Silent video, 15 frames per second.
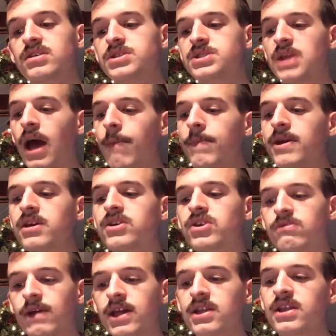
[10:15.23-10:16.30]
stopping
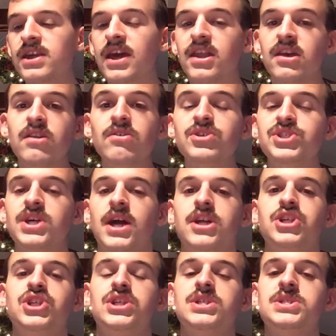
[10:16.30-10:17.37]
correctly at
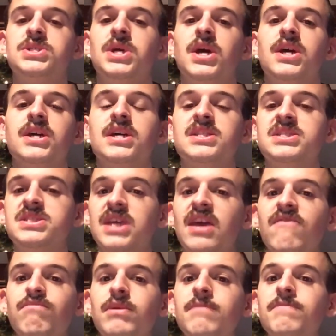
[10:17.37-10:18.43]
intersections can
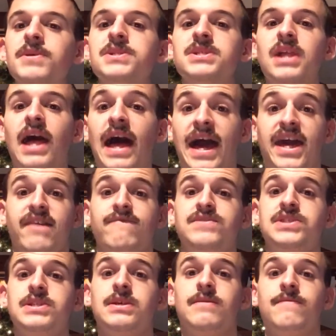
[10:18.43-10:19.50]
save people's
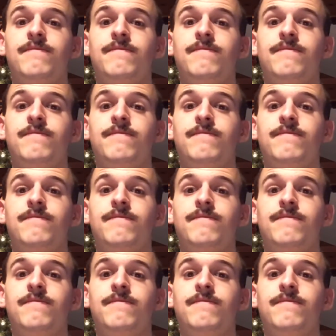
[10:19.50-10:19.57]
lives.